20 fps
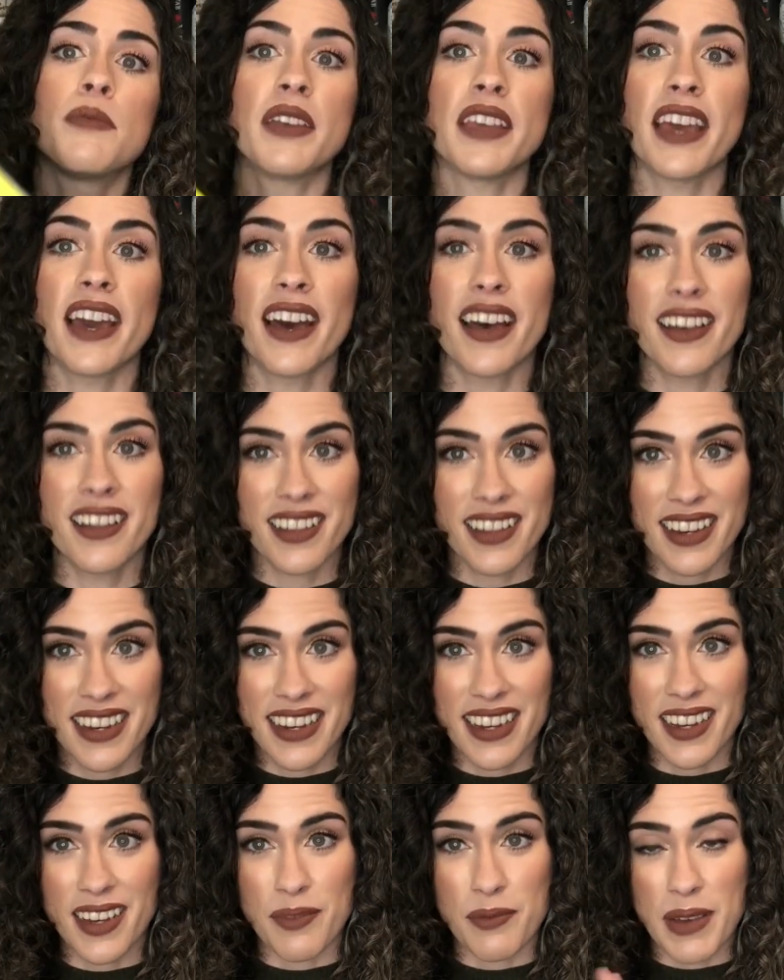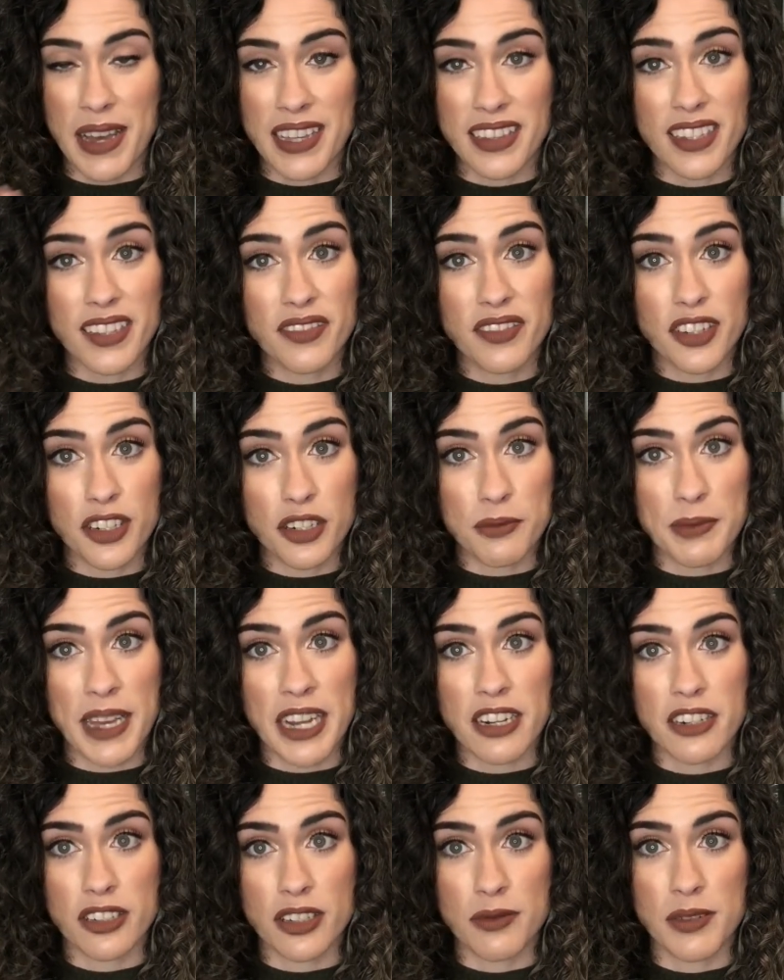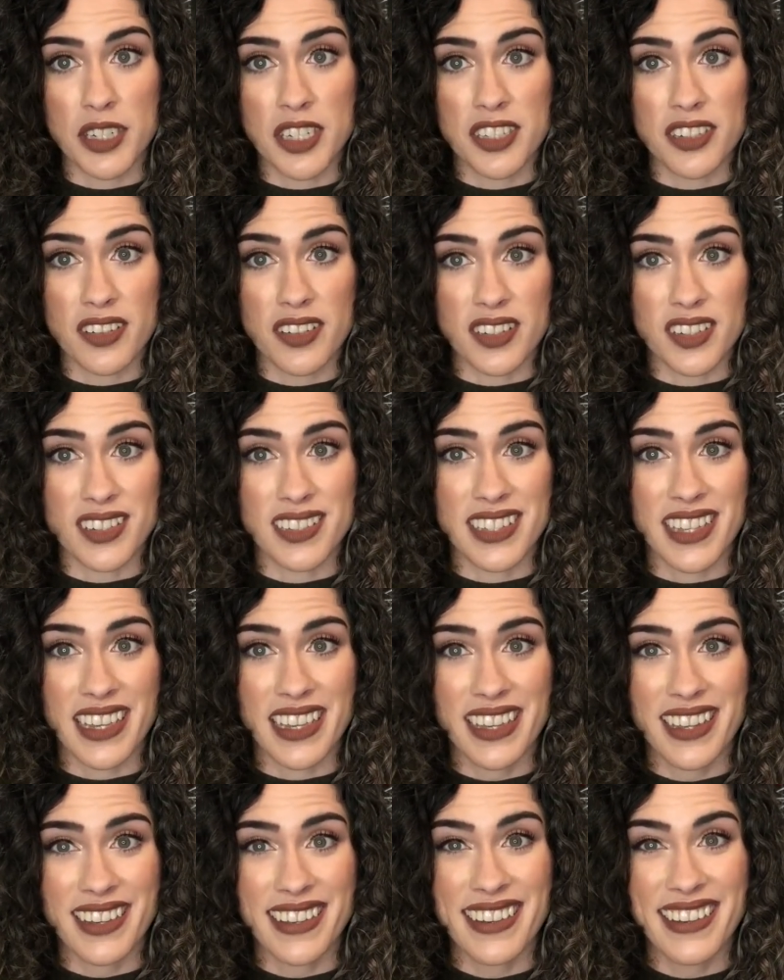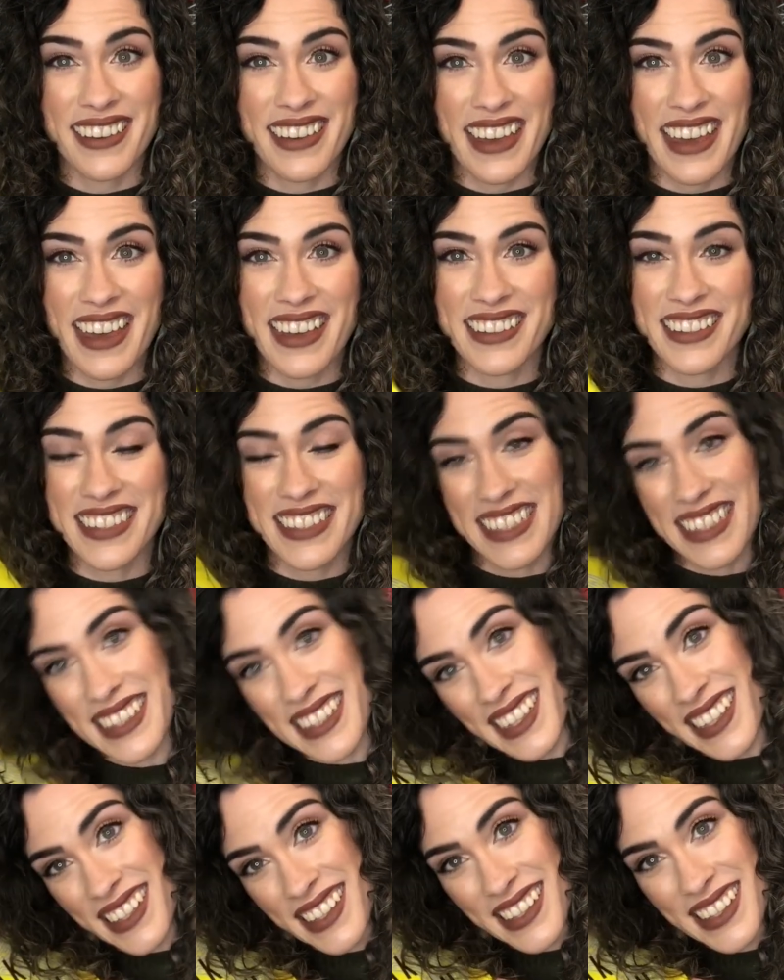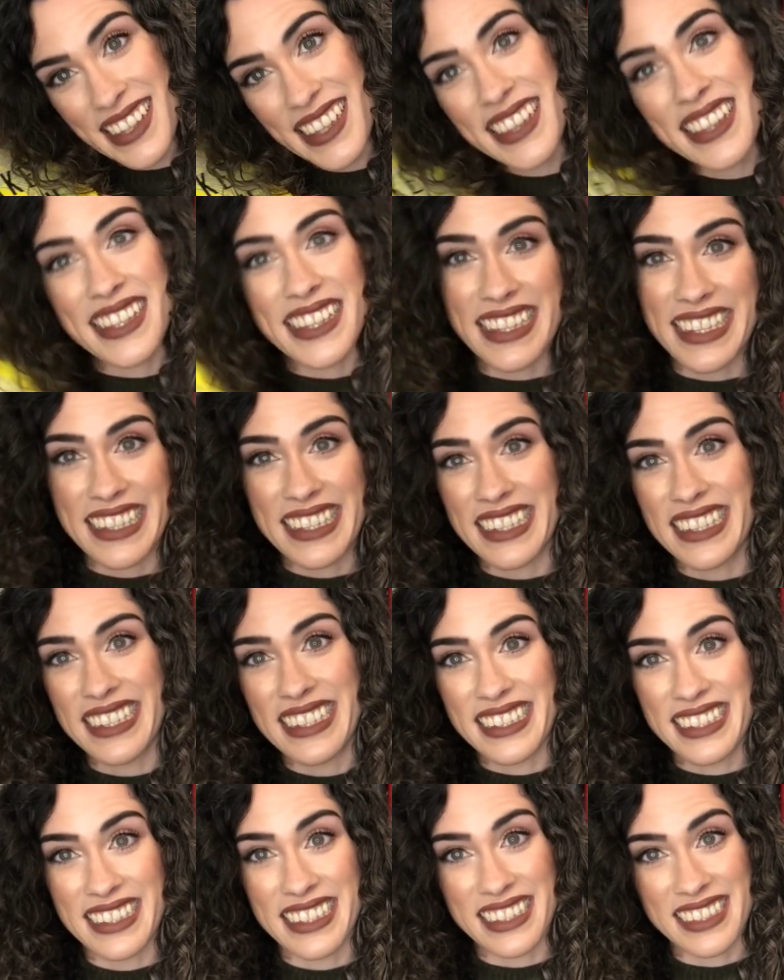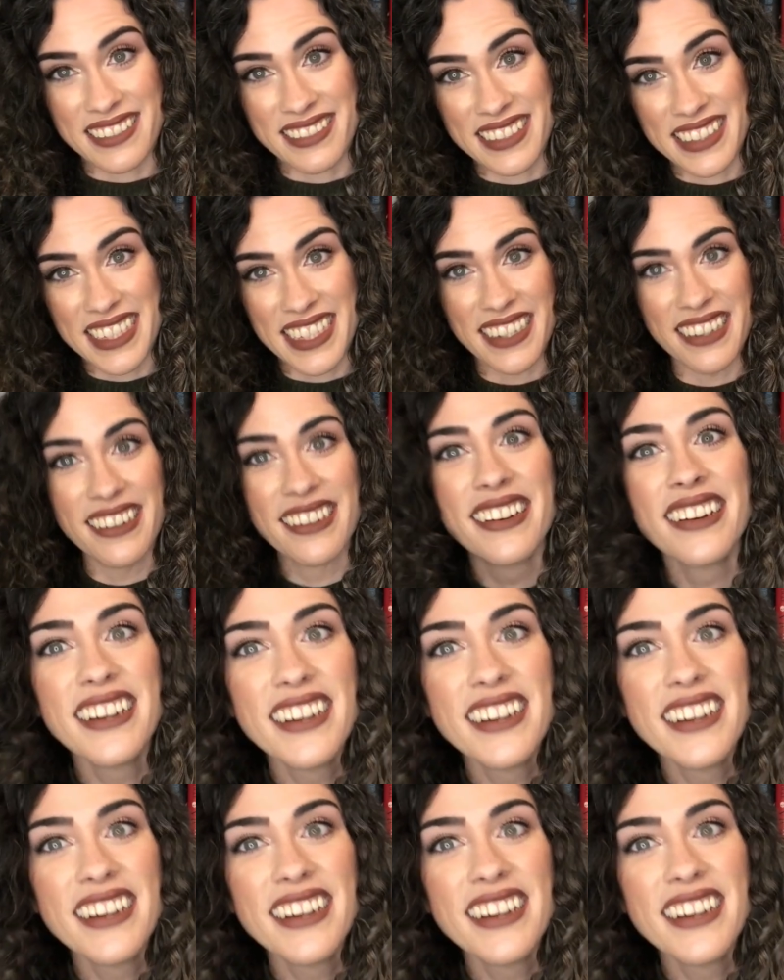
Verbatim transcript: But yeah, um, I love dark matter so much, so I was just like, okay, I'll just get the, the this one too.